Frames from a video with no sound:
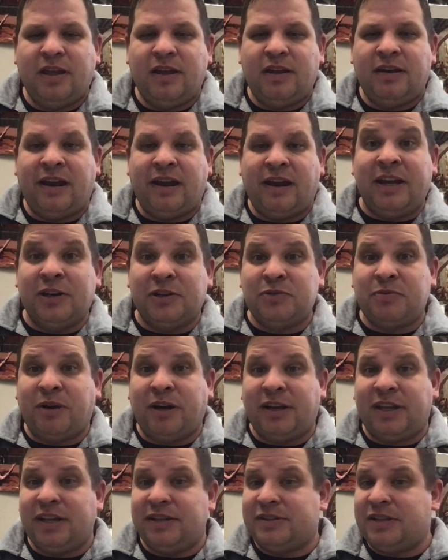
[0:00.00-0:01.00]
Now here's
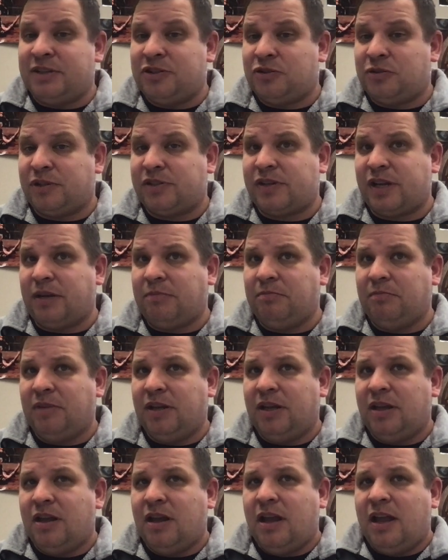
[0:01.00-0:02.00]
where it gets interesting.
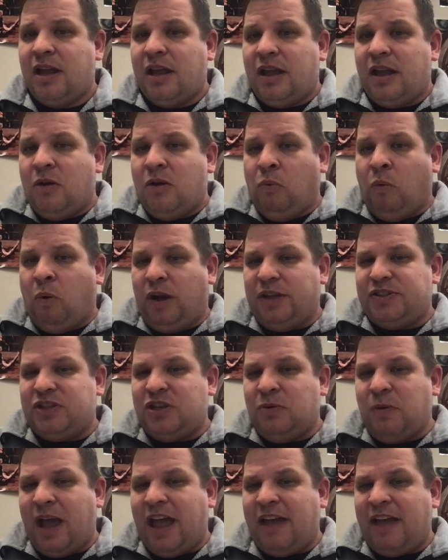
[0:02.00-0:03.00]
Once
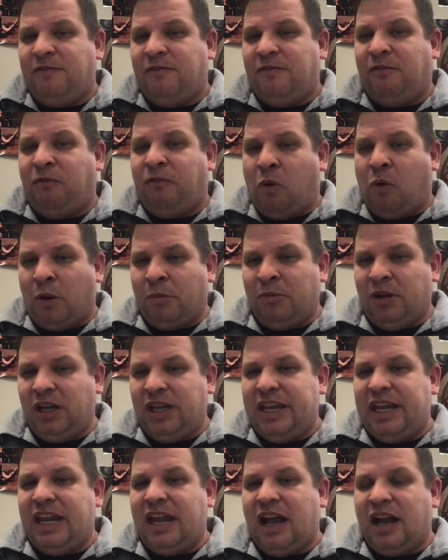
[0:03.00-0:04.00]
you have
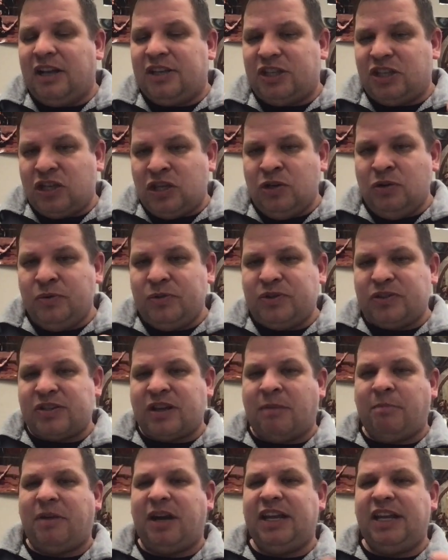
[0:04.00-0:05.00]
formally accused
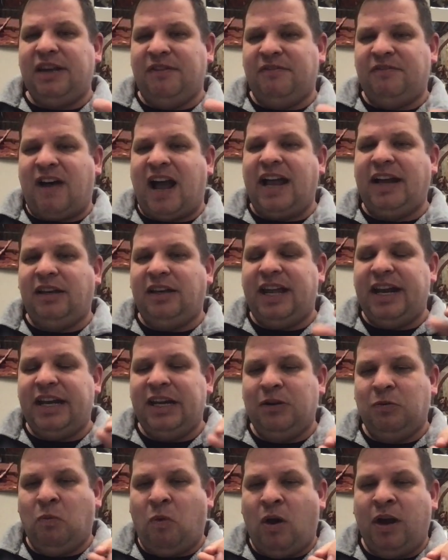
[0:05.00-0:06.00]
somebody of
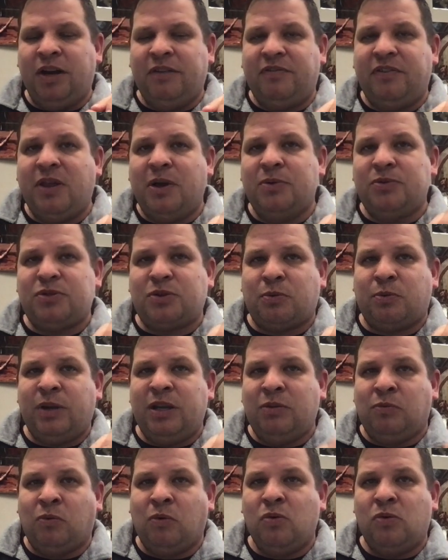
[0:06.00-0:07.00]
violating one of those
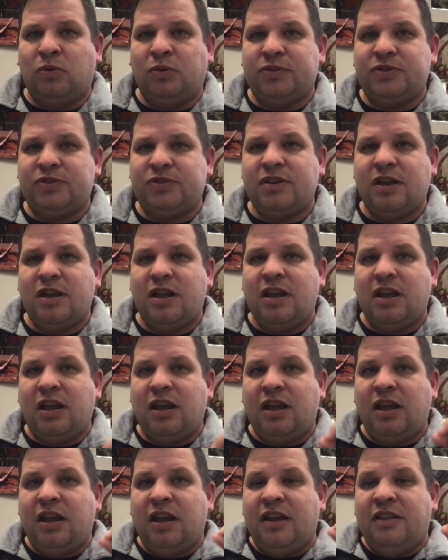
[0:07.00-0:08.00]
three rules,
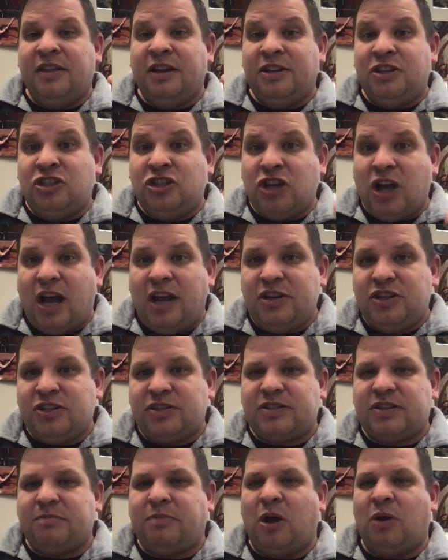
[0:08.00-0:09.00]
the judge
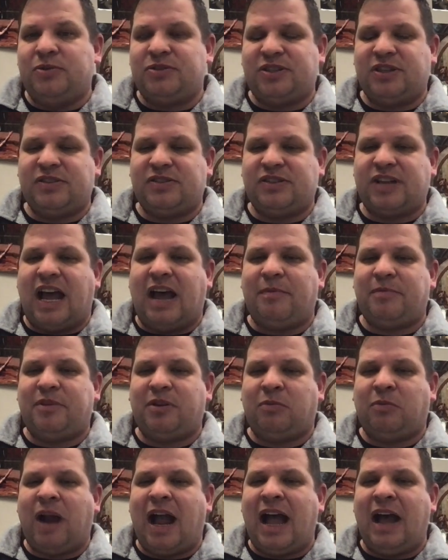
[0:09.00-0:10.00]
is supposed to stop
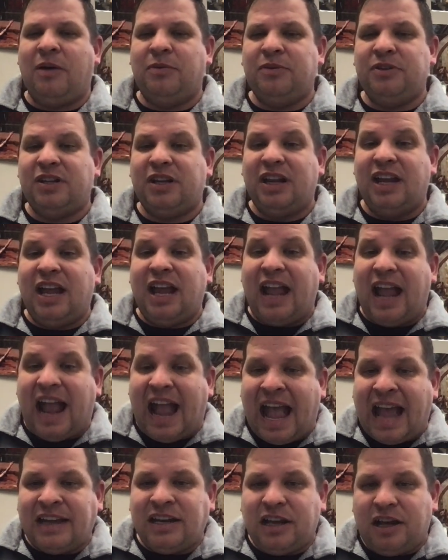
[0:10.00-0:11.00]
the round
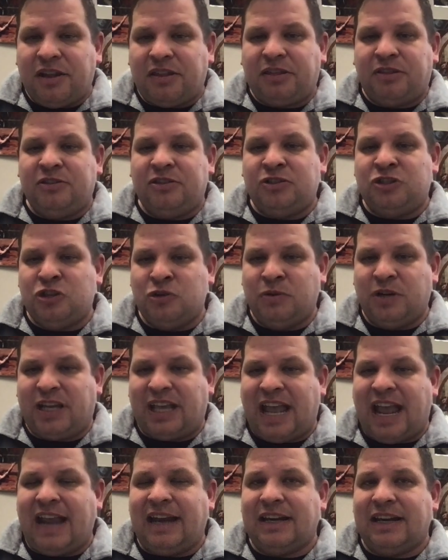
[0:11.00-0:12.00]
and
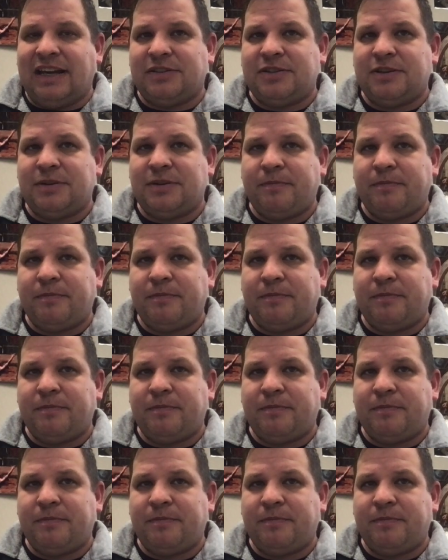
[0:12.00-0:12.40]
adjudicate it.